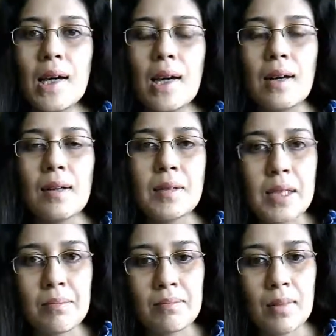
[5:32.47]

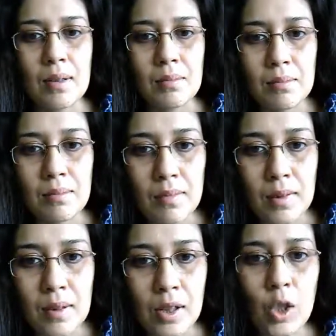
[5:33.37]
The
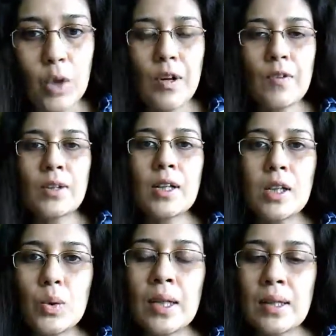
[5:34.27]
A good way of
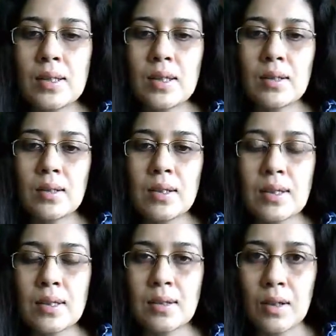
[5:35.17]
concluding this
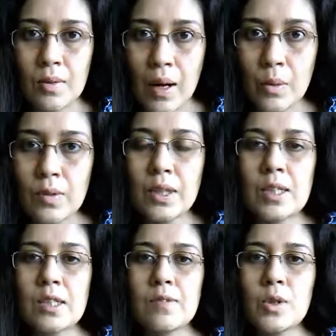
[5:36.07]
round of the
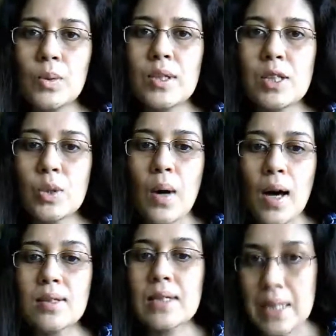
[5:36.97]
interview is to
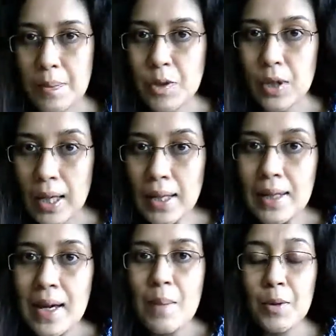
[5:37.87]
ask the steps ahead,
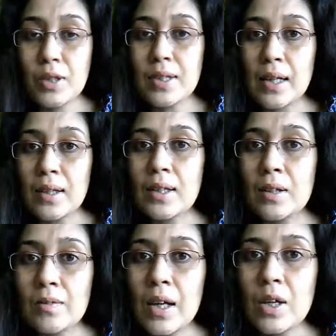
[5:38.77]
because that will
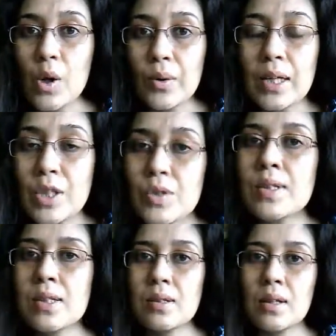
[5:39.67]
convey your
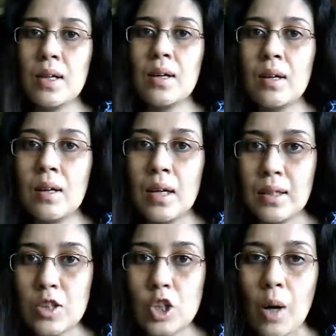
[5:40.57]
interest in the
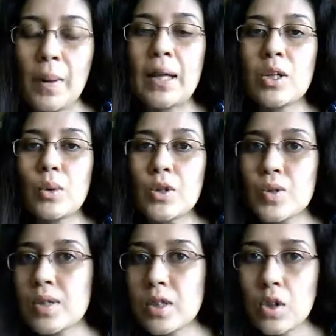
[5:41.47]
job and your
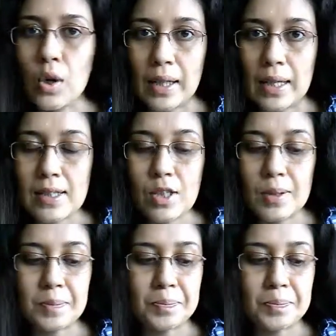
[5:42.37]
interest in the organization.